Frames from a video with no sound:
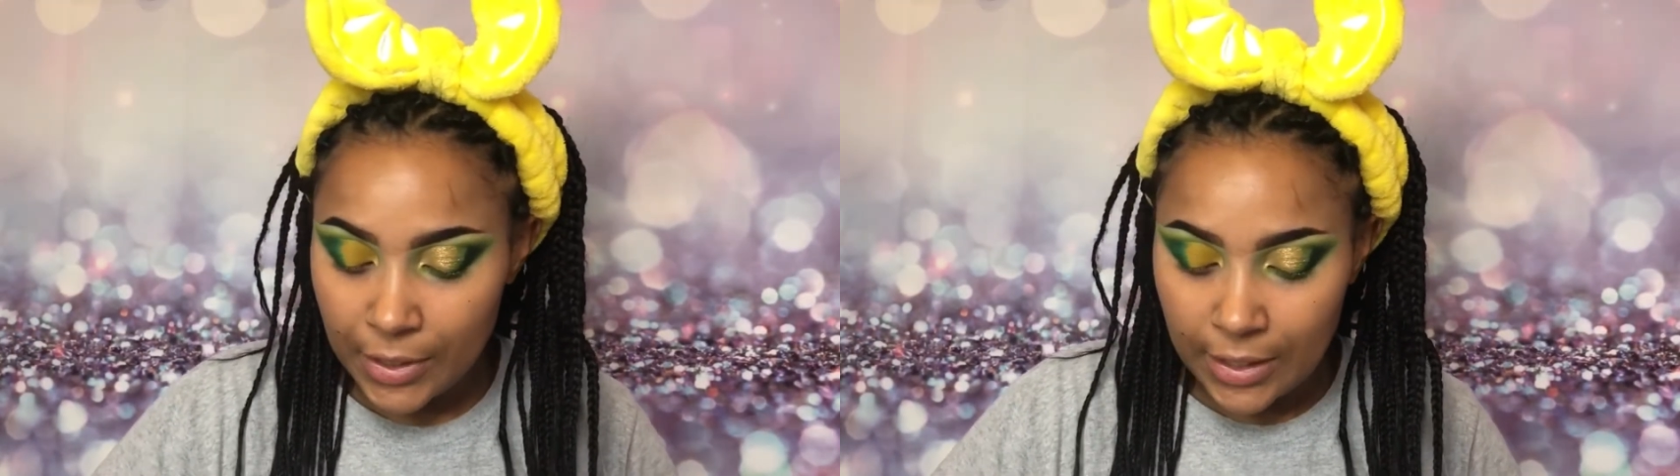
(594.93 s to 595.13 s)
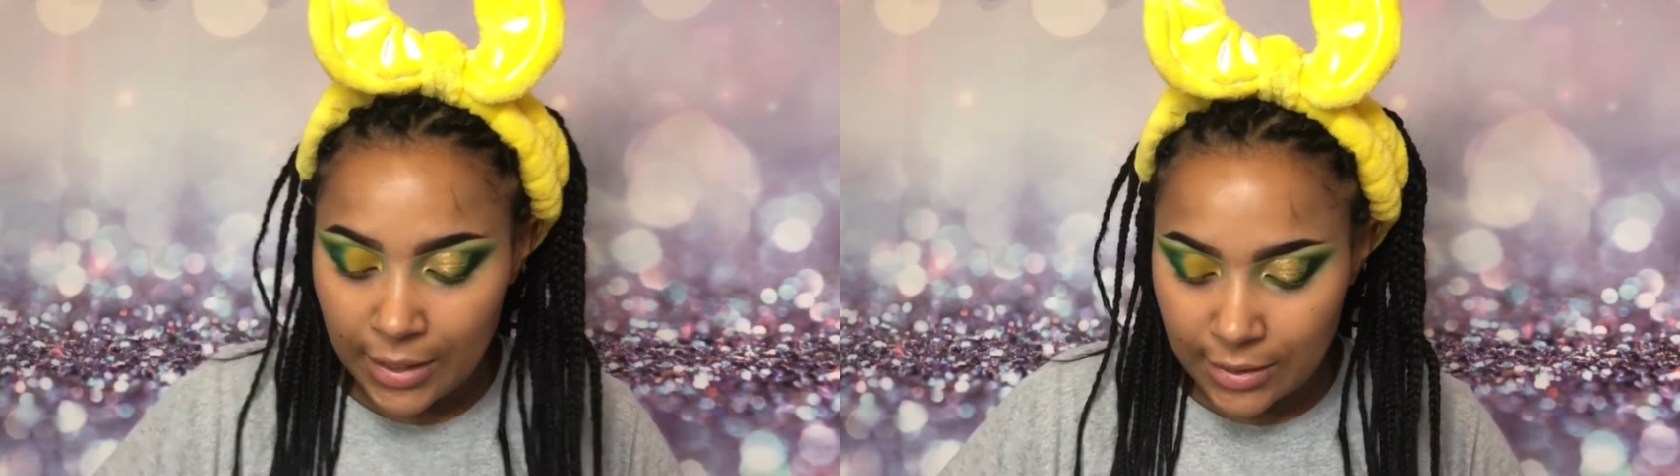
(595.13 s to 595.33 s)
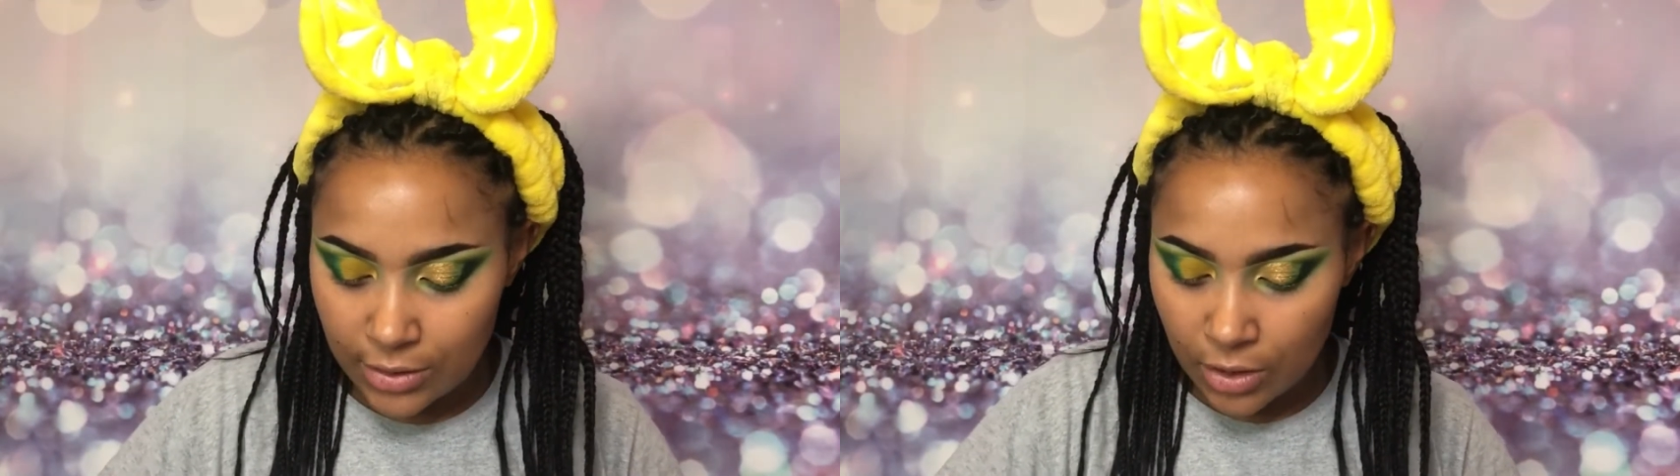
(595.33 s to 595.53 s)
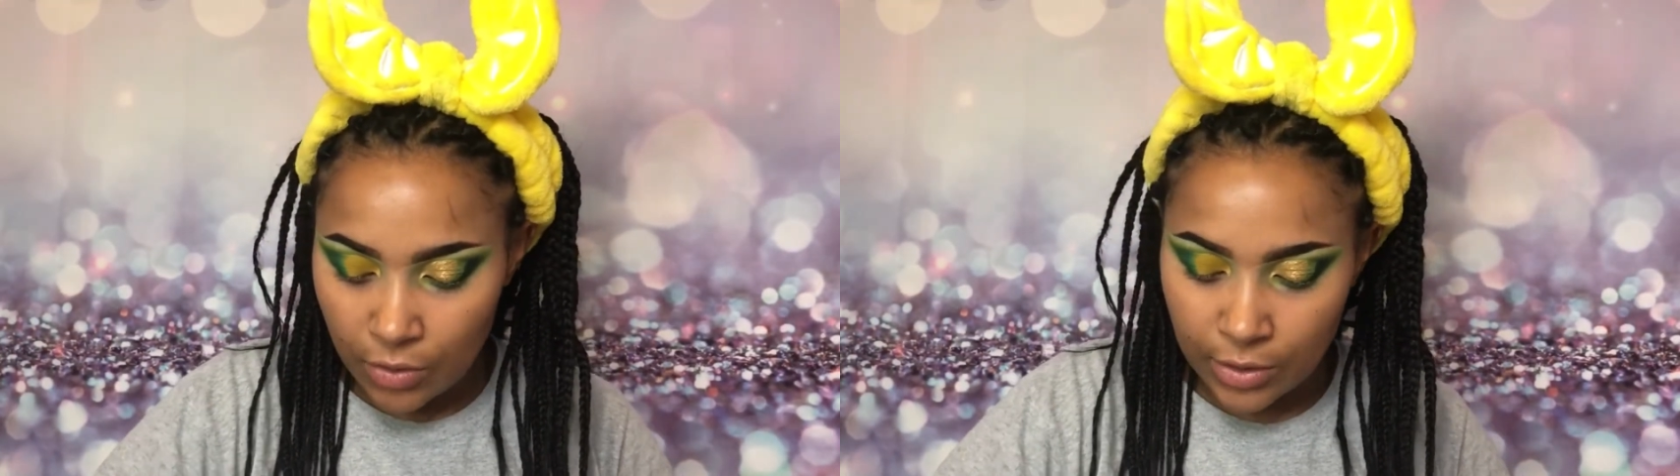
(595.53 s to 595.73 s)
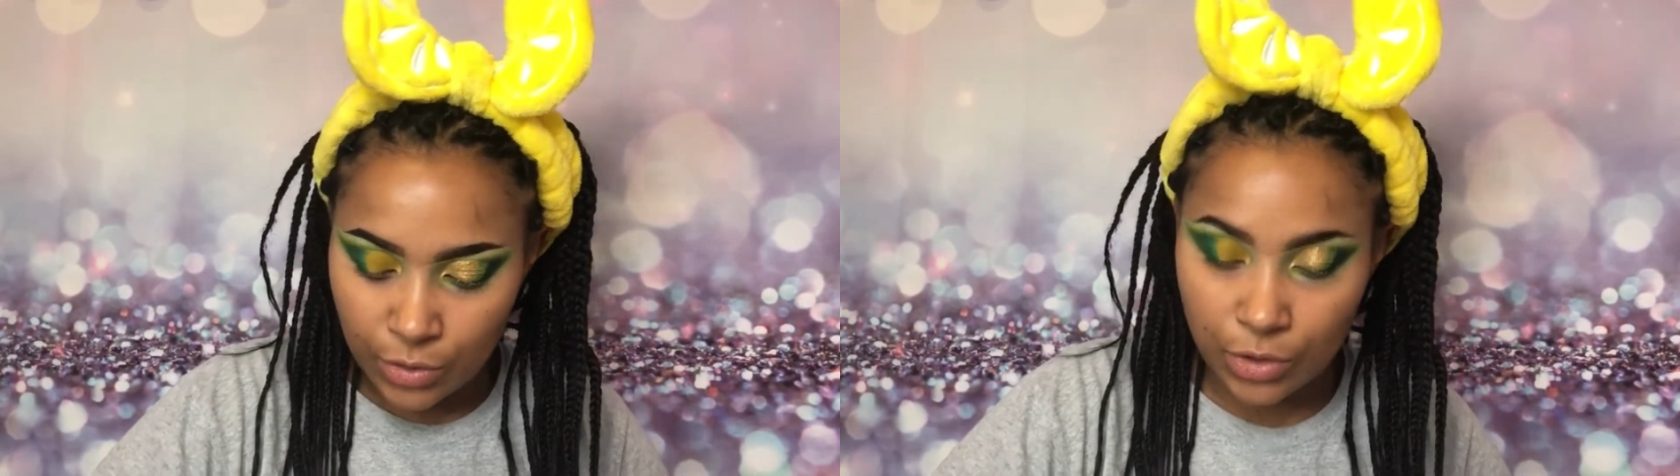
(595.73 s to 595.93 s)
let's
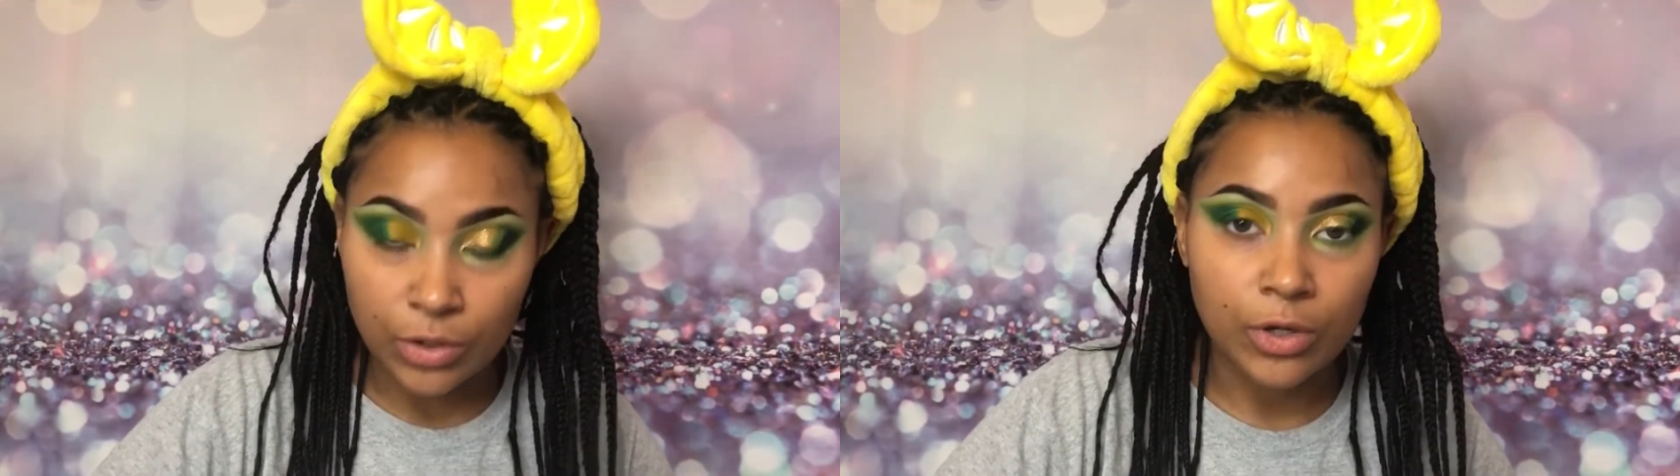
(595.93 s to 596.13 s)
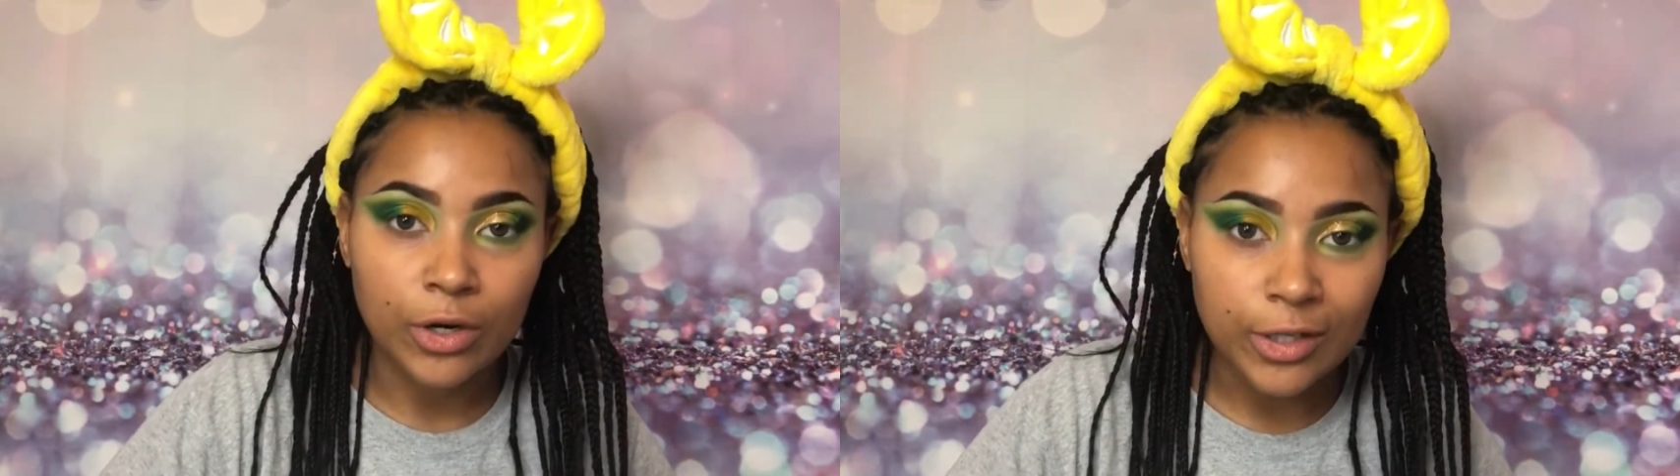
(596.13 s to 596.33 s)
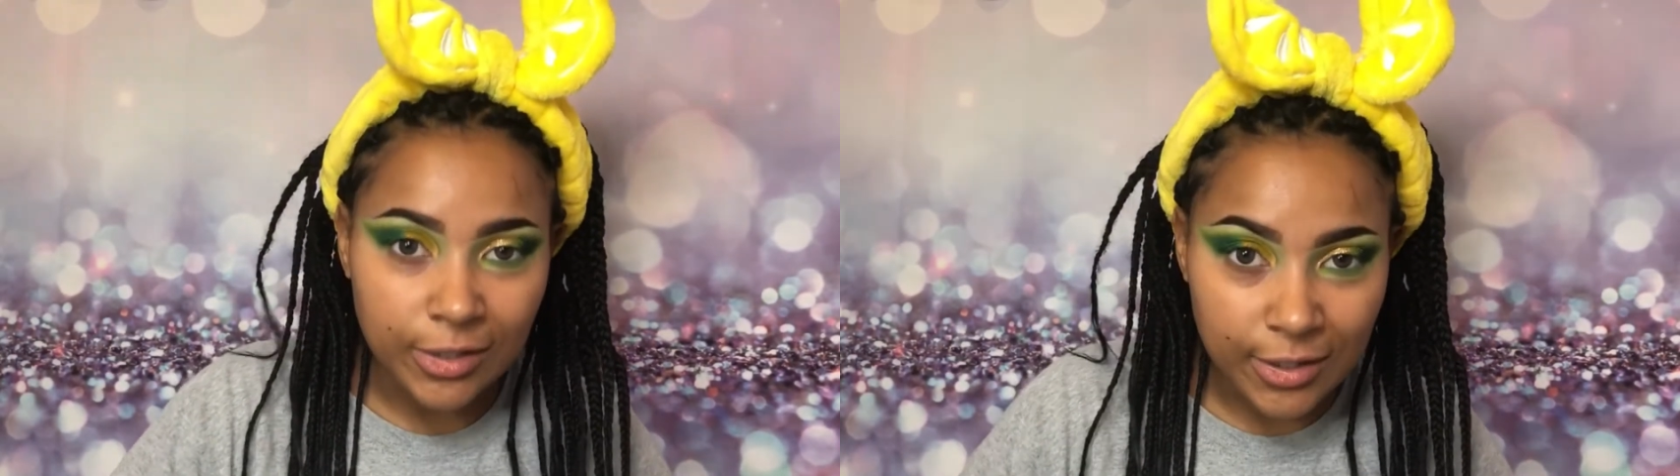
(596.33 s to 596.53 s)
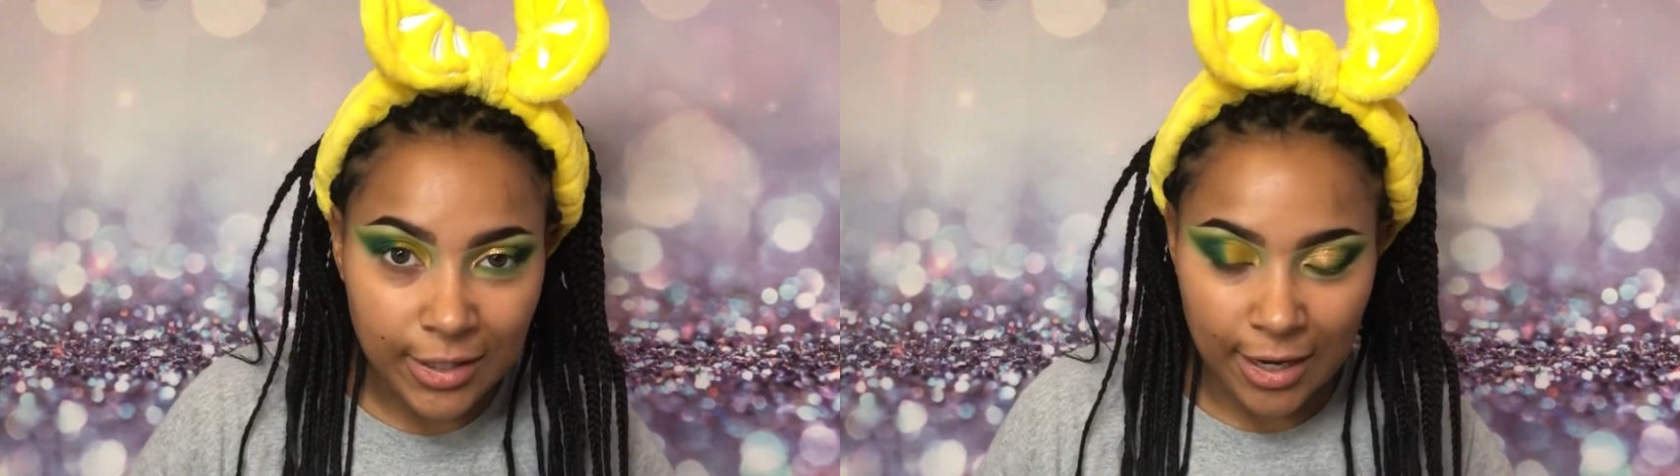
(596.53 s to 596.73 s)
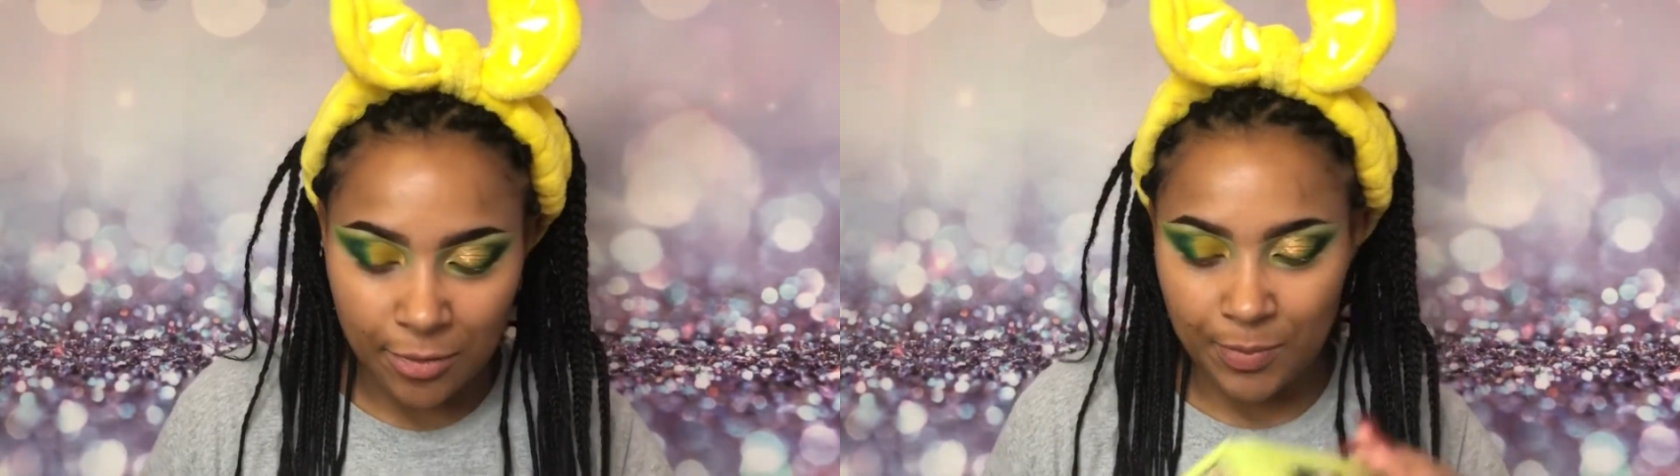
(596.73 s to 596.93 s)
go into the Girl
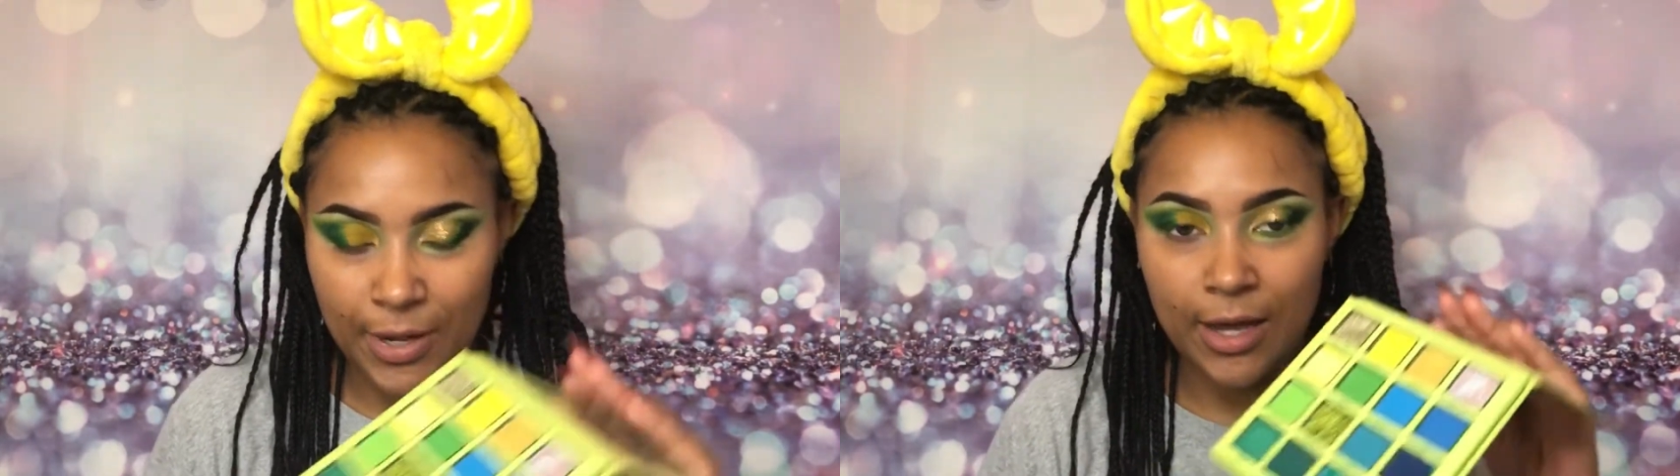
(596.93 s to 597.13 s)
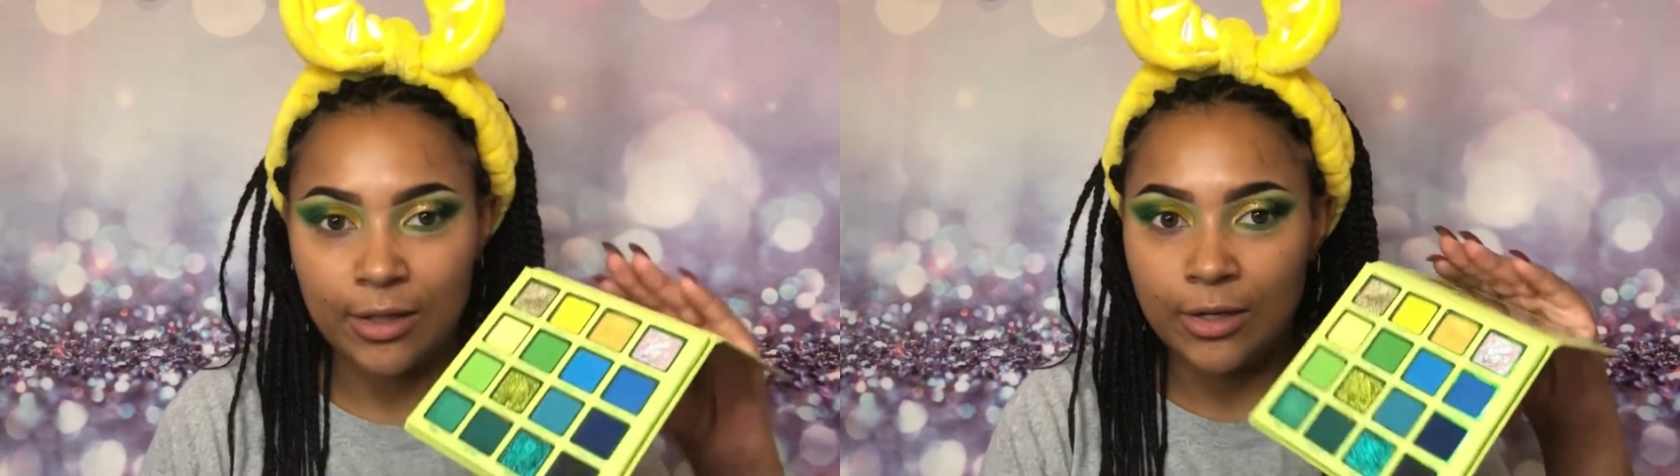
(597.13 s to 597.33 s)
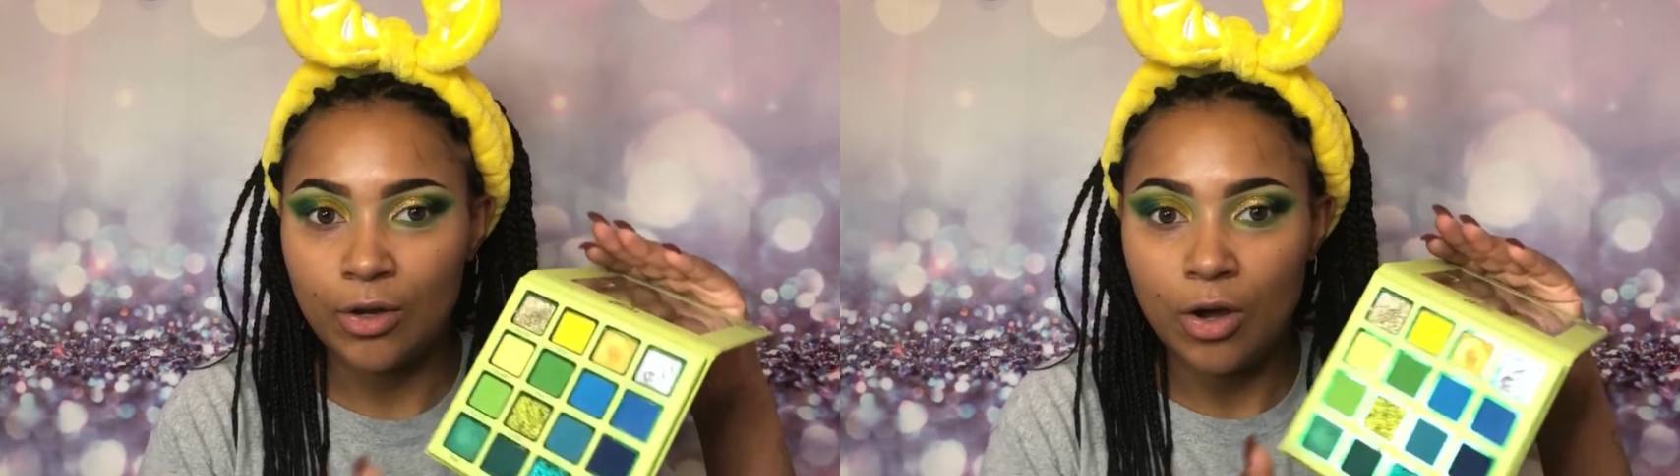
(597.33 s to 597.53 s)
Scout palette,